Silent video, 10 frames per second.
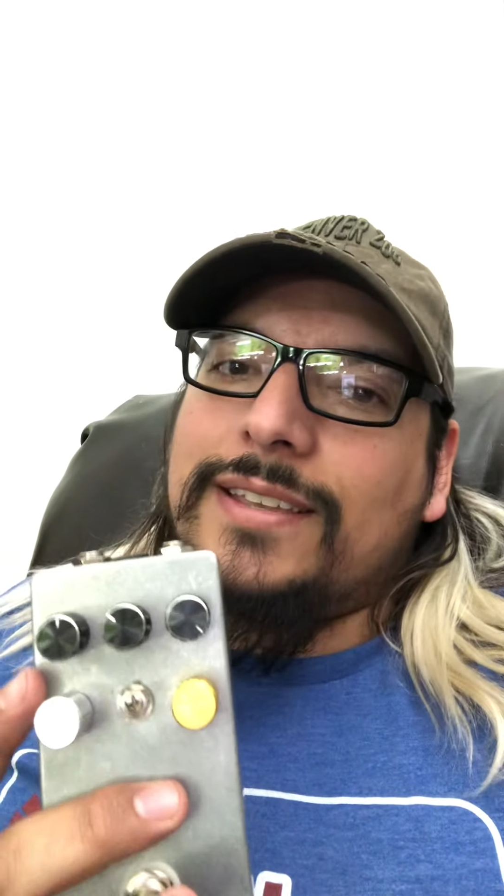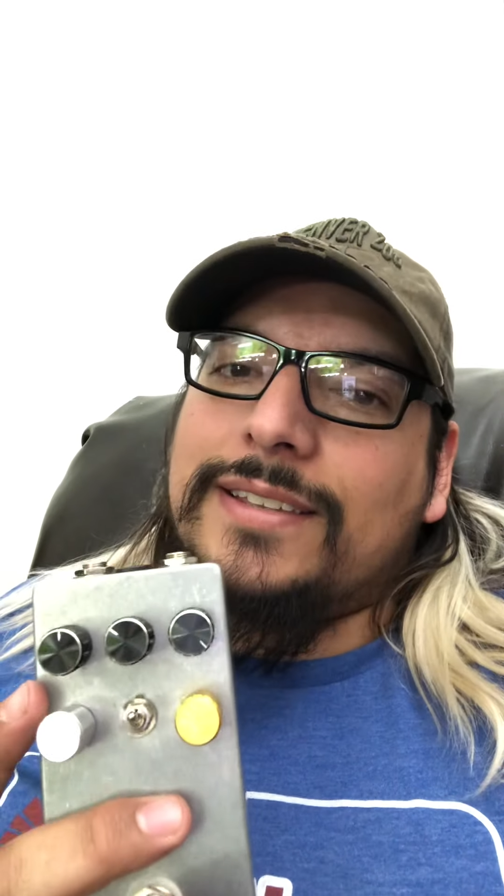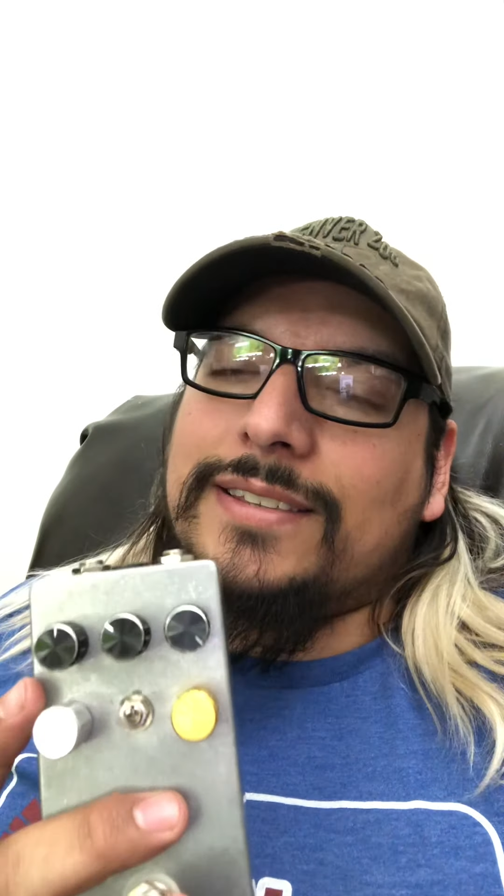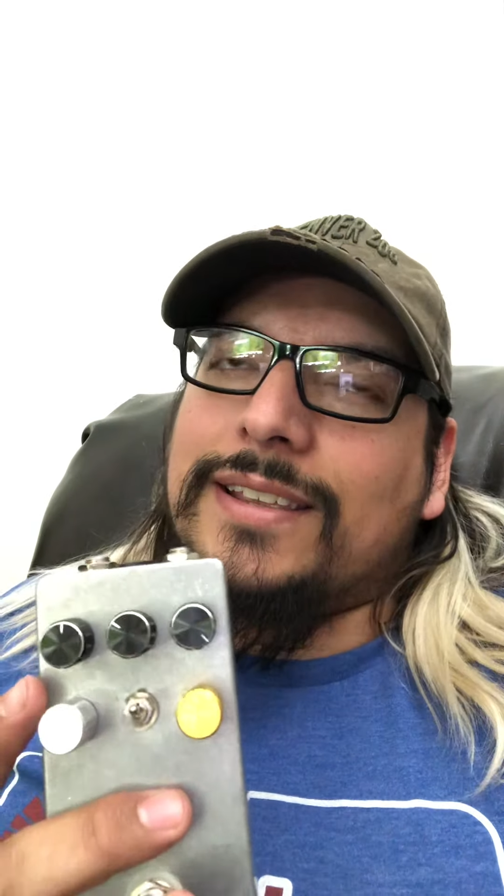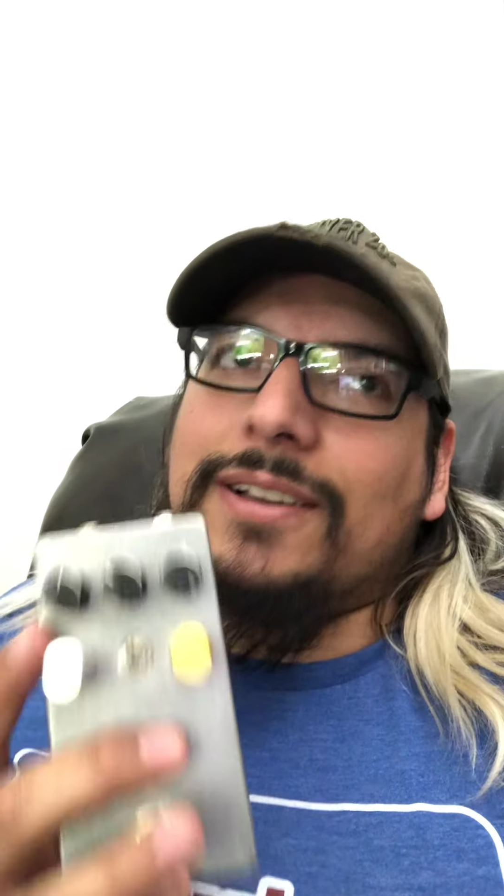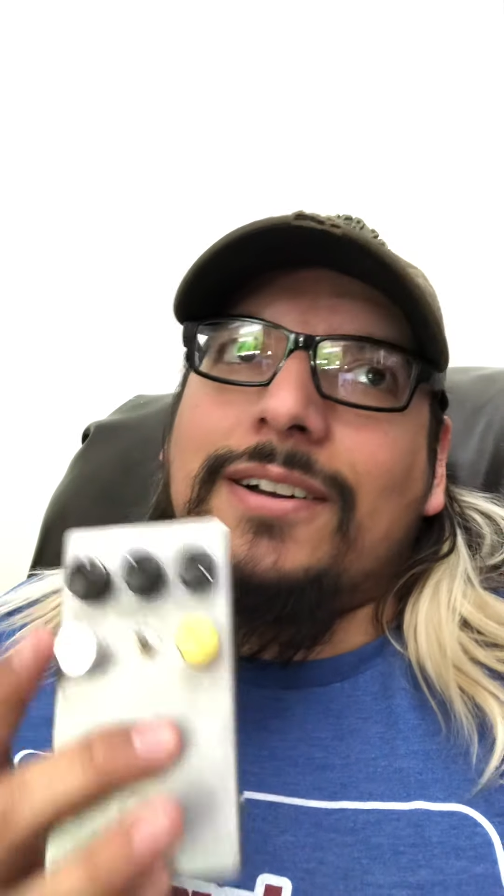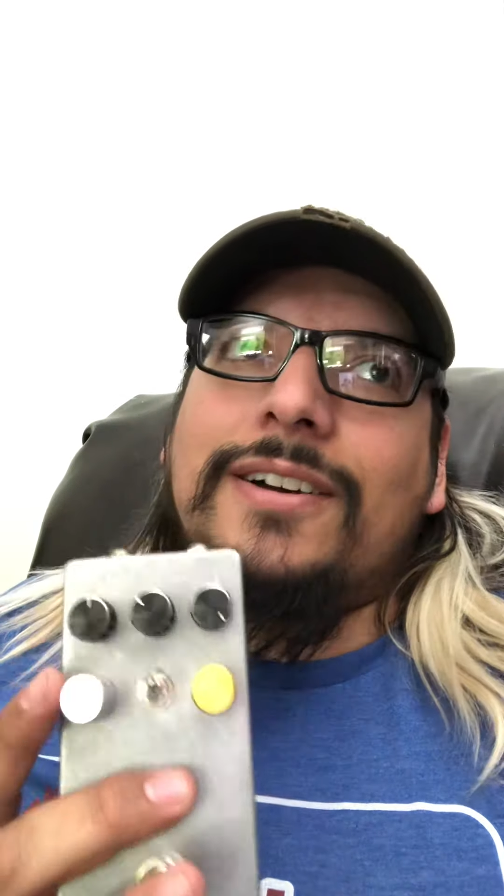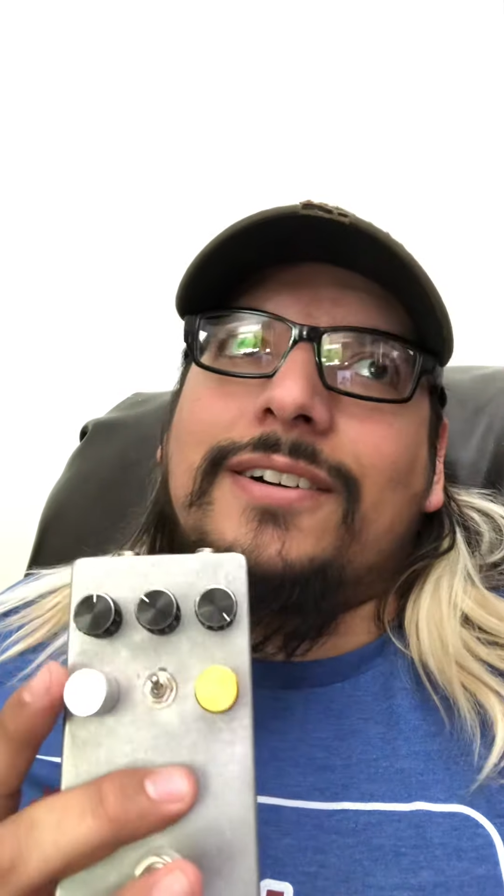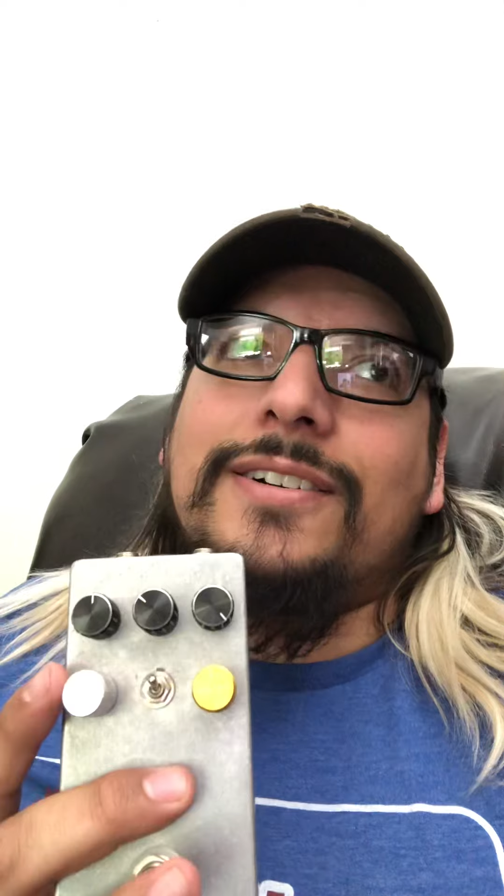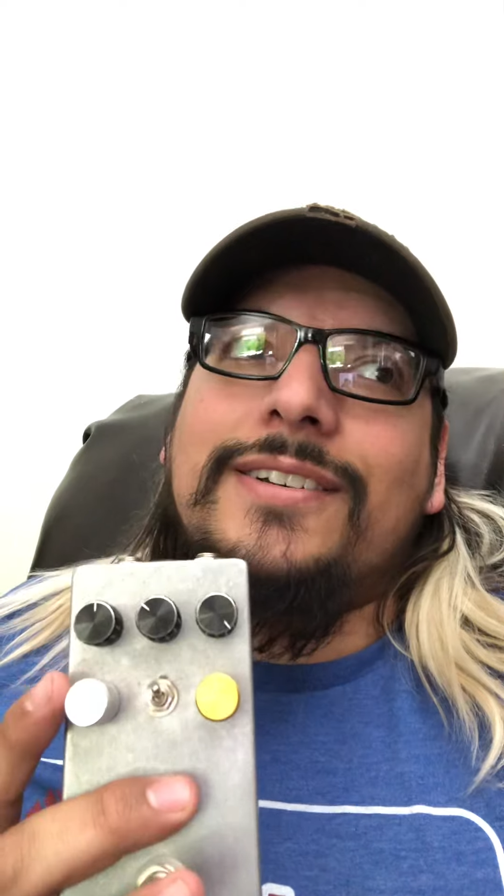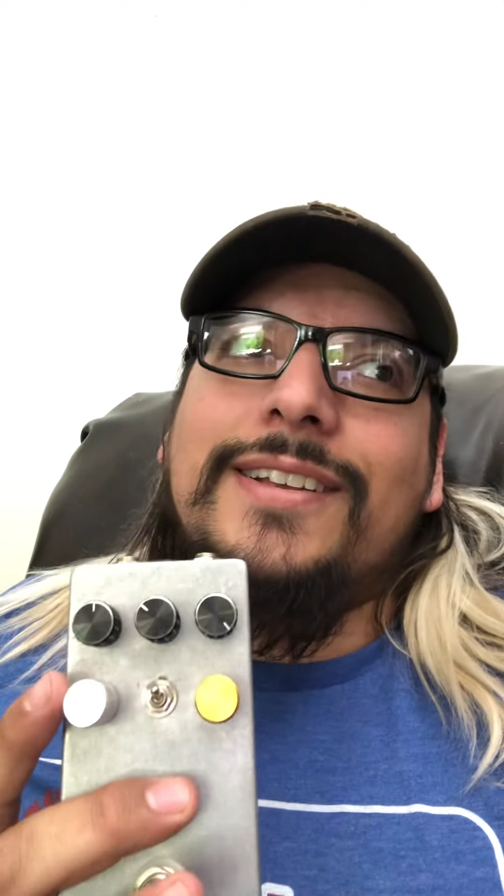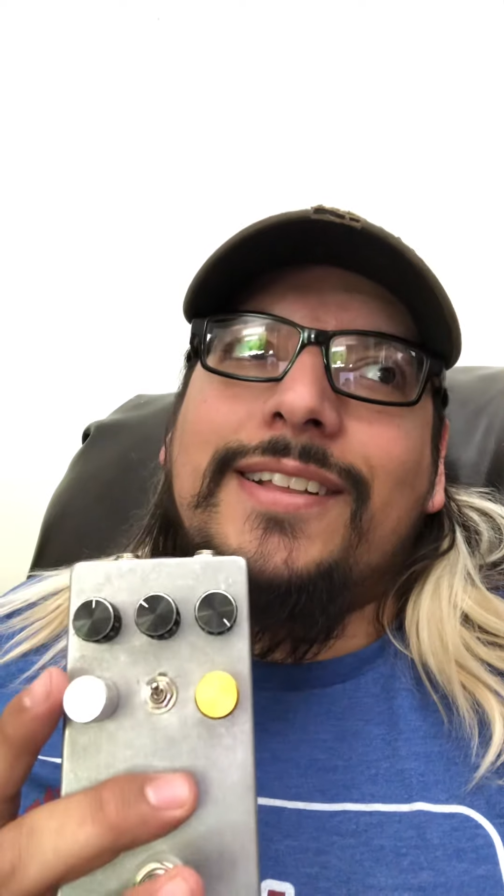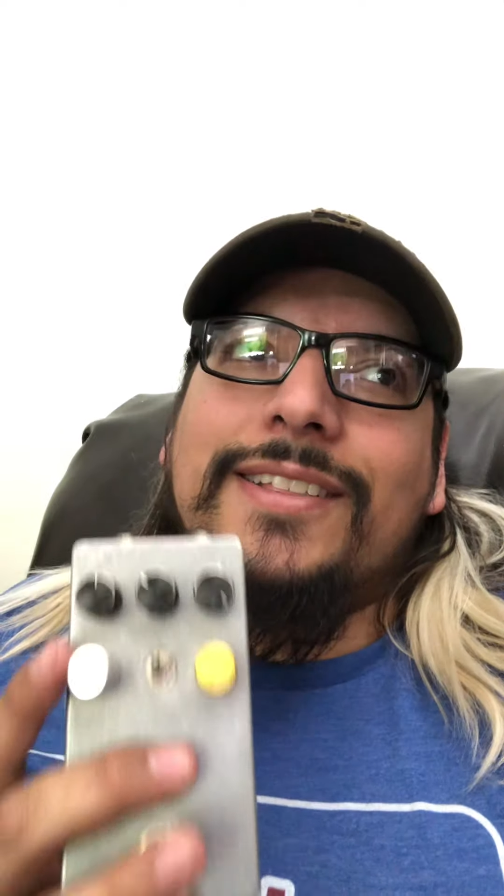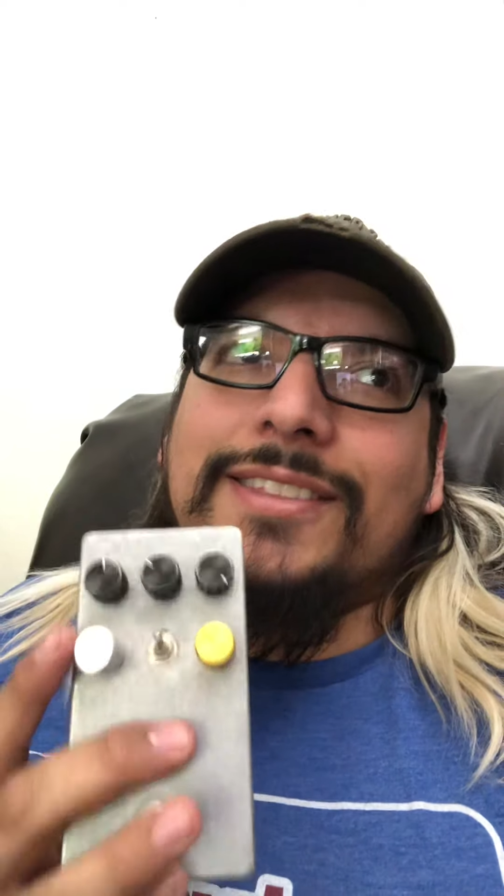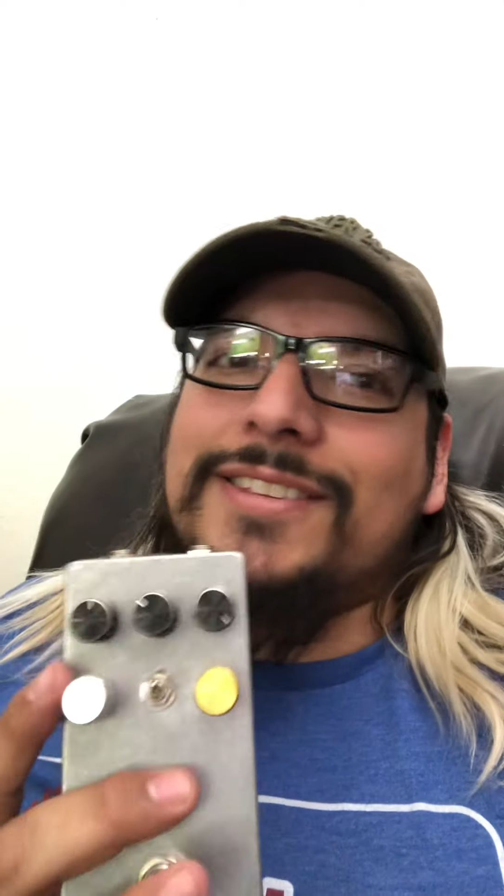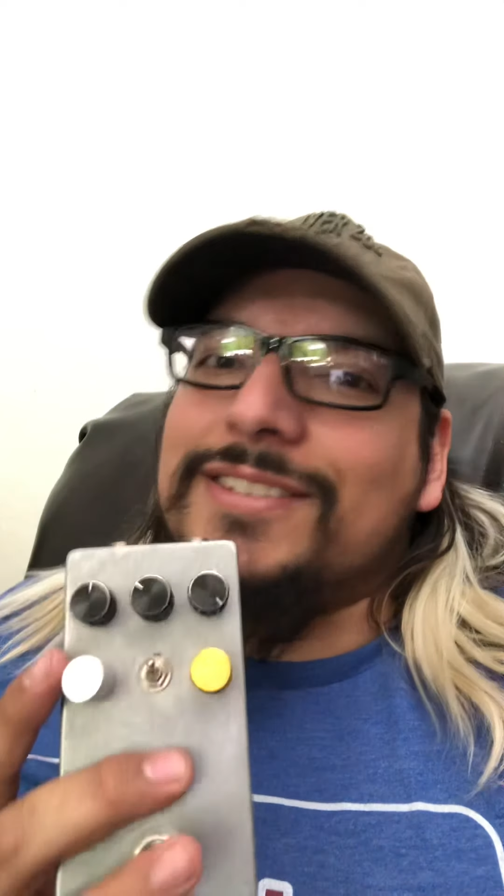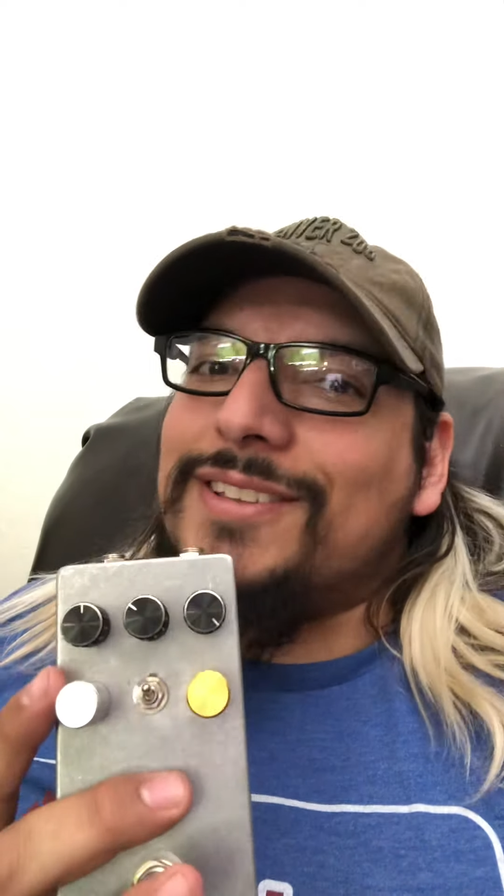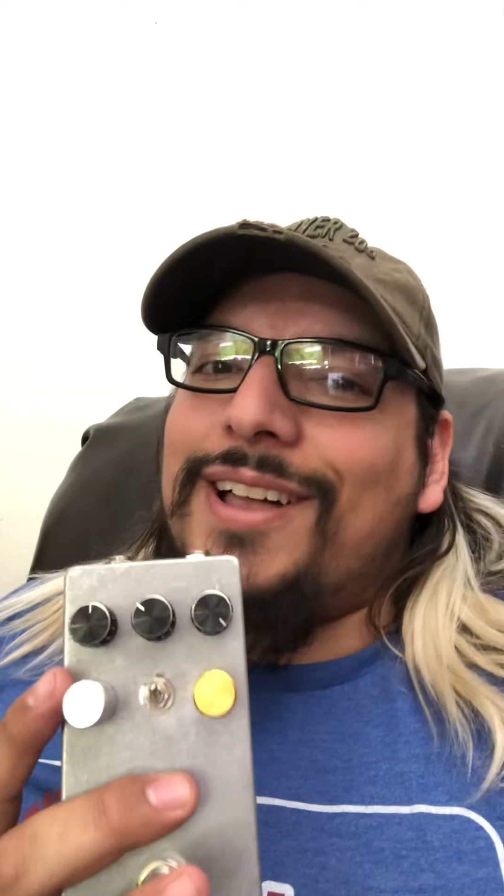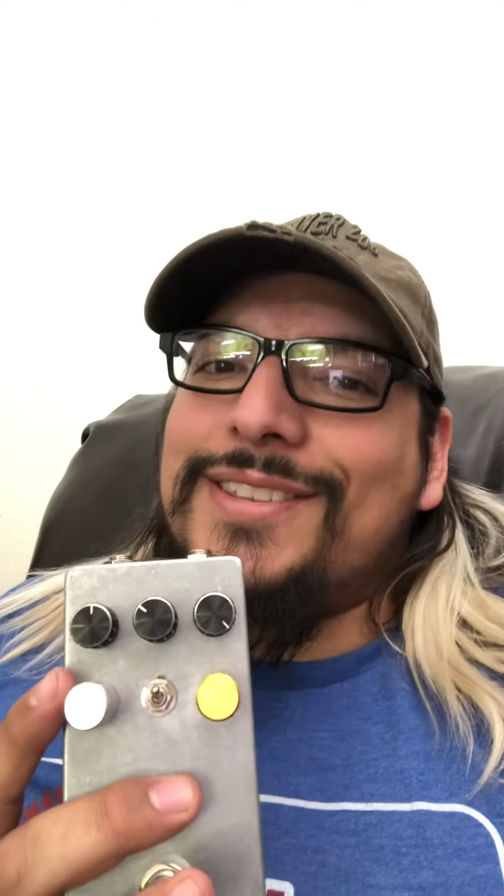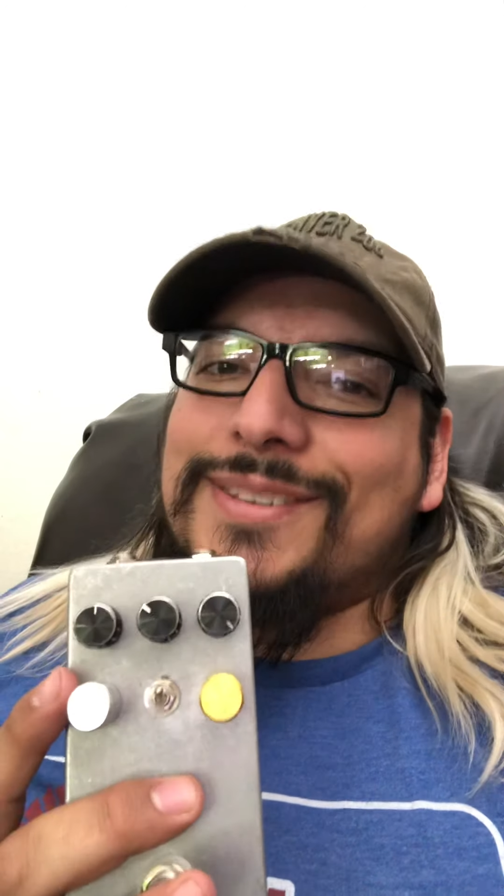It's like, oh, this is
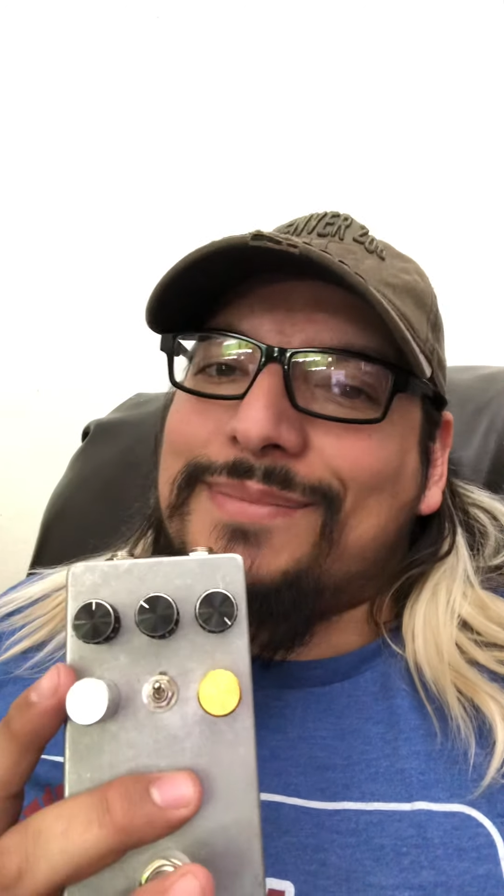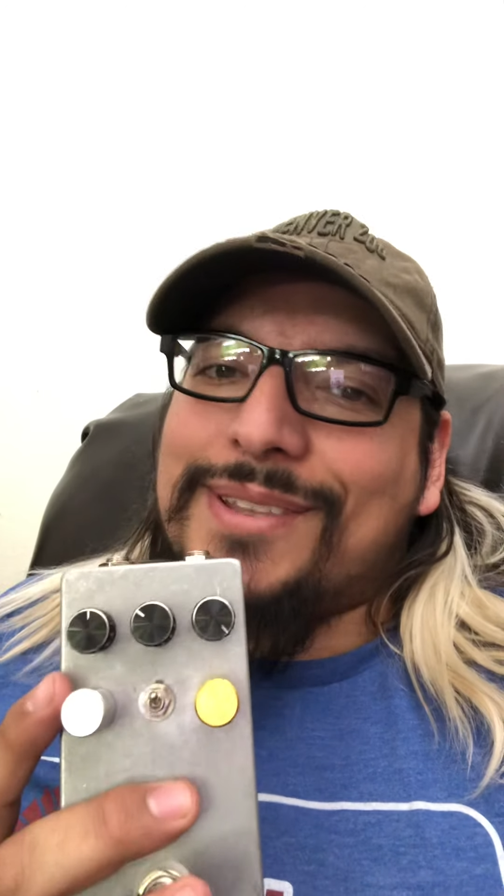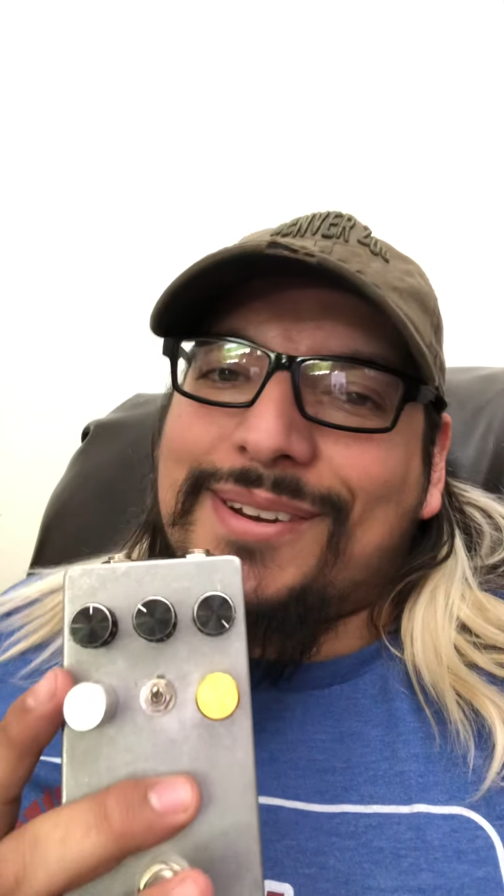awesome.